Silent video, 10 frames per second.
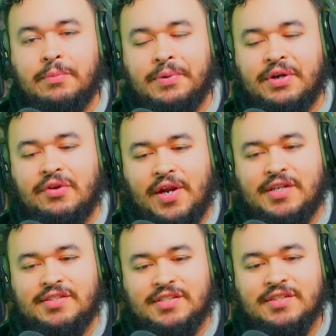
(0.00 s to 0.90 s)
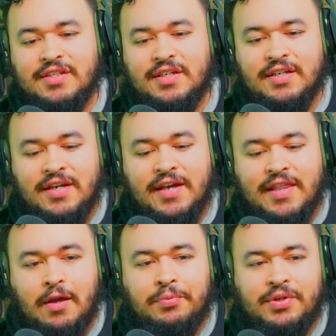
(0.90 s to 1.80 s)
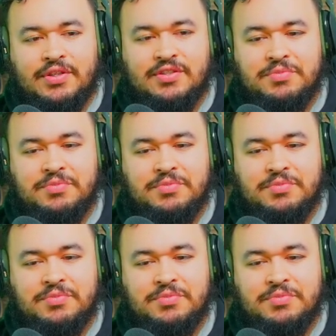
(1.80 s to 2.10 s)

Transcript: pretty crazy. And they could put in some